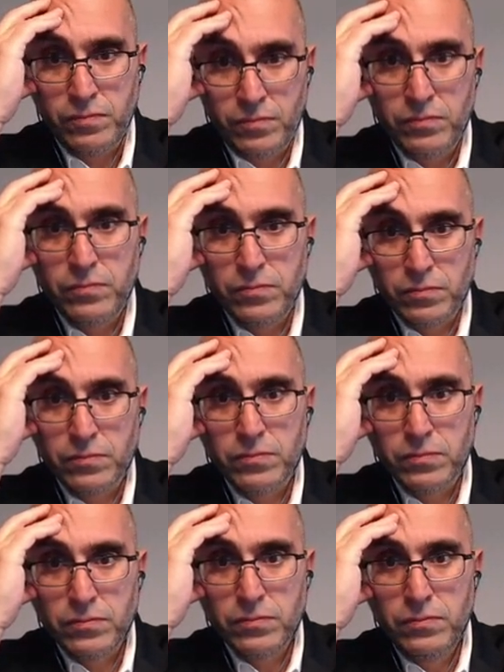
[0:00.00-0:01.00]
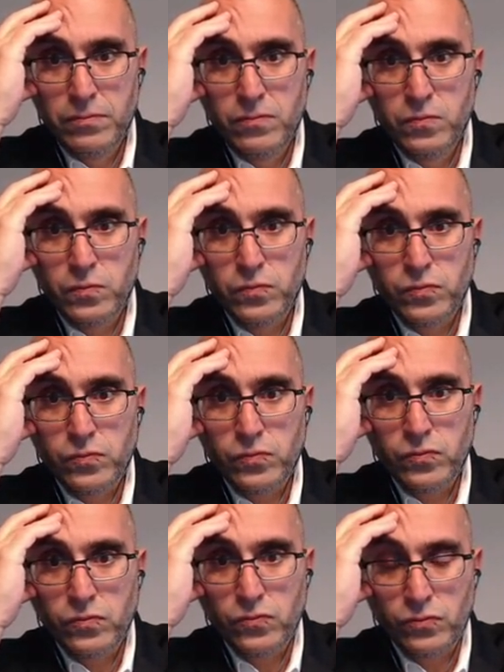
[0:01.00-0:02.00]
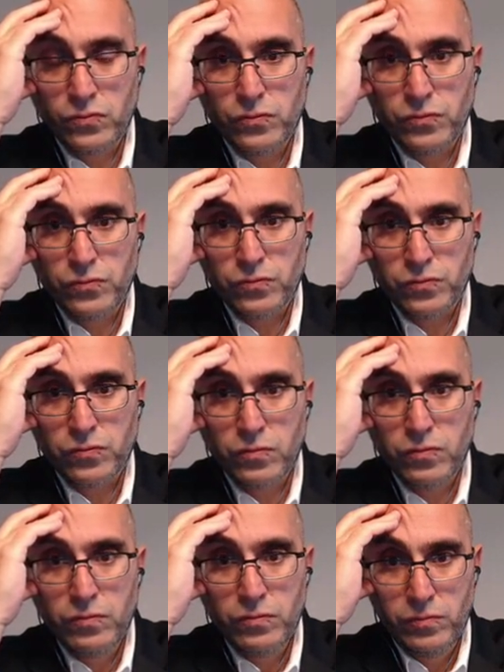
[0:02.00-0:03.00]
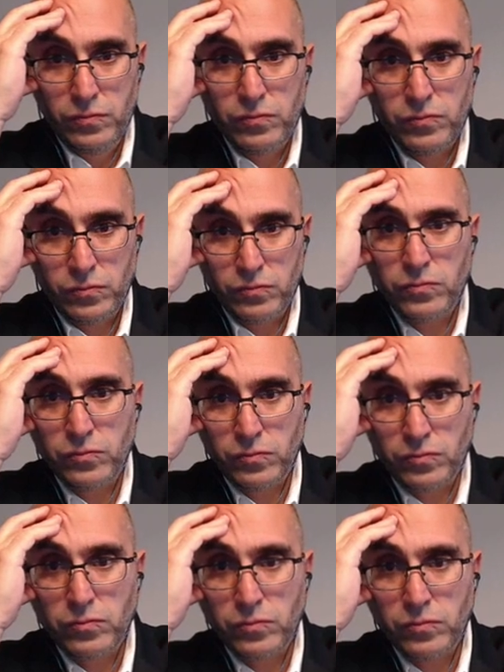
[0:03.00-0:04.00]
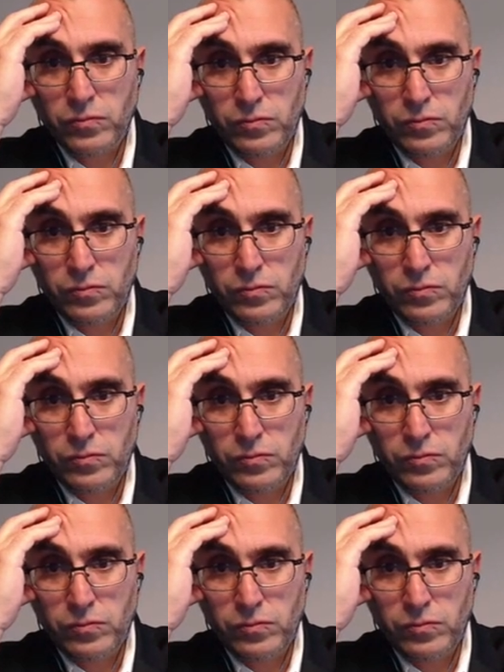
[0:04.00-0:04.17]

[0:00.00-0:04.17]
This person isn't speaking.